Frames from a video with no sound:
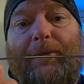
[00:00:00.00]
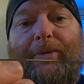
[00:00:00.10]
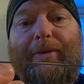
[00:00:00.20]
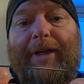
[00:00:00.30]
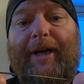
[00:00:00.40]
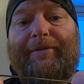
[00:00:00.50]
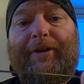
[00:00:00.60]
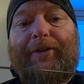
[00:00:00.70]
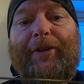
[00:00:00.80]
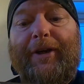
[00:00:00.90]
So you have
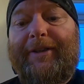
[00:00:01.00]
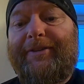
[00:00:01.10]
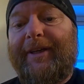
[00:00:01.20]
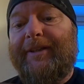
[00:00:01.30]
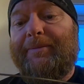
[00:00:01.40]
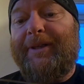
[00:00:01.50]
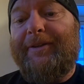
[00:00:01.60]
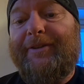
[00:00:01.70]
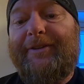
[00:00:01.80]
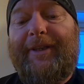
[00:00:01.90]
your 30
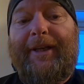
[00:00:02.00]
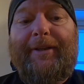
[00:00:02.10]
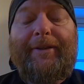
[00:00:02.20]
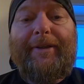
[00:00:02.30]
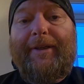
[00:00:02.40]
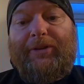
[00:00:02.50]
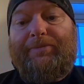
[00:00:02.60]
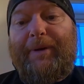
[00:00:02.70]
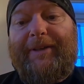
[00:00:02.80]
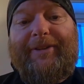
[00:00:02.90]
centimeters of steel,
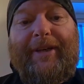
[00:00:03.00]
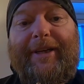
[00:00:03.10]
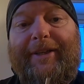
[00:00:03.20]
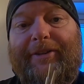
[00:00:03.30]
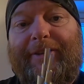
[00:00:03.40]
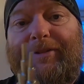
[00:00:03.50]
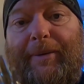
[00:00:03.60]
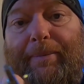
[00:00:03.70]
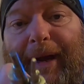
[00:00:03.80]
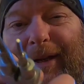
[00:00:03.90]
but basically you just have
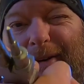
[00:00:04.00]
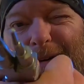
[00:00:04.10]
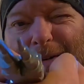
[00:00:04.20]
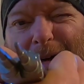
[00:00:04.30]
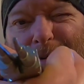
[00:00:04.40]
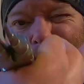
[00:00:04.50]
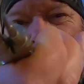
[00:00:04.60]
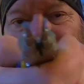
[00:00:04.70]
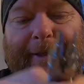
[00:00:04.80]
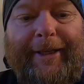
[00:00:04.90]
to bend it around
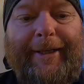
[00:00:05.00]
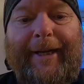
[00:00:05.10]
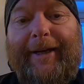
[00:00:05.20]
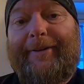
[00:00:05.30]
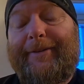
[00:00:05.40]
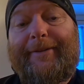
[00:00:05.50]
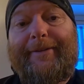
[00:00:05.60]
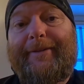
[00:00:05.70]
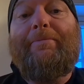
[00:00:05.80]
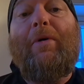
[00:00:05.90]
the end of that
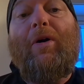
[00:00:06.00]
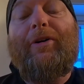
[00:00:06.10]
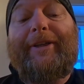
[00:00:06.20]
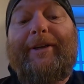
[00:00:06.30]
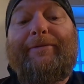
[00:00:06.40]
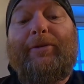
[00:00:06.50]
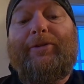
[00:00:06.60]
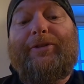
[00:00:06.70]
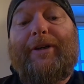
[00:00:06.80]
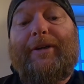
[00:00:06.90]
in more than a
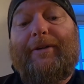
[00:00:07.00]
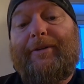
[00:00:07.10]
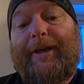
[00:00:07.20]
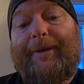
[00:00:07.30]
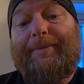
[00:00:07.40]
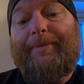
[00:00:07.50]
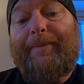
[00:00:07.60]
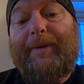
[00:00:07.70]
full circle, okay?